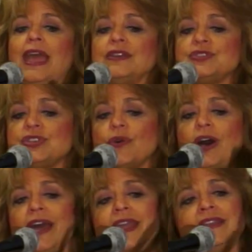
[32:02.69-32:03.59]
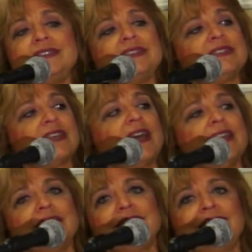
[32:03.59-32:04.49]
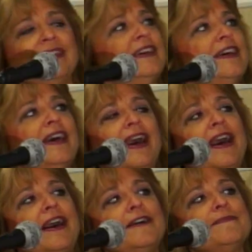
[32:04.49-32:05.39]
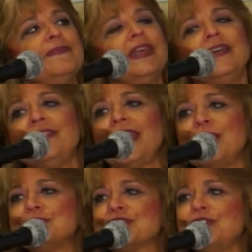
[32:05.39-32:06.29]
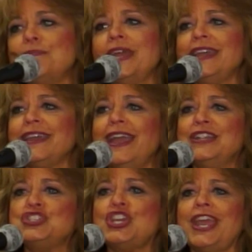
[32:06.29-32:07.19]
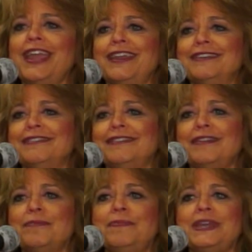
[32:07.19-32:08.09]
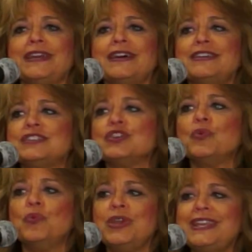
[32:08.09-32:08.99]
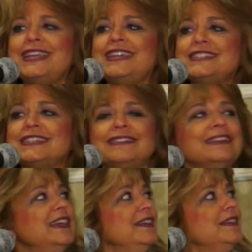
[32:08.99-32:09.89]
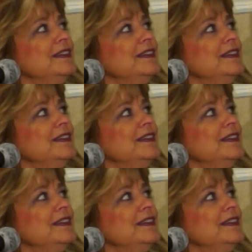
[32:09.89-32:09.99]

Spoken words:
And so I decided that I was going to make a chain because we need to link.